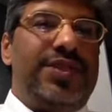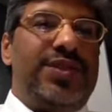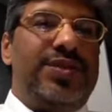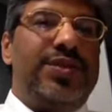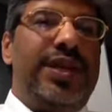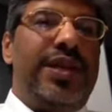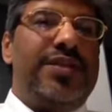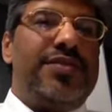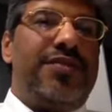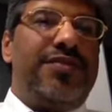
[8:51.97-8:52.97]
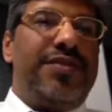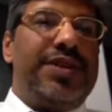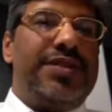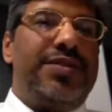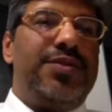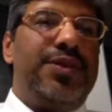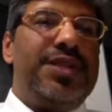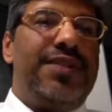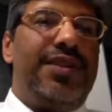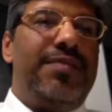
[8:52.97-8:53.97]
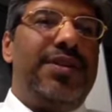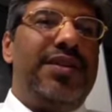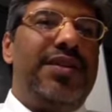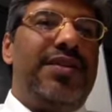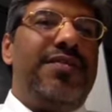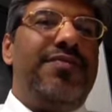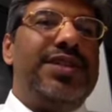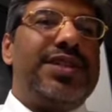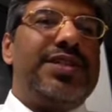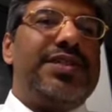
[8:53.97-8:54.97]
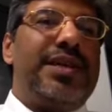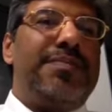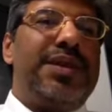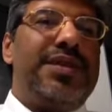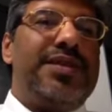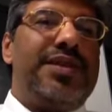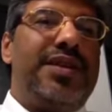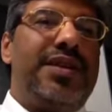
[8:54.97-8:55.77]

So there are softwares and tools available which can separate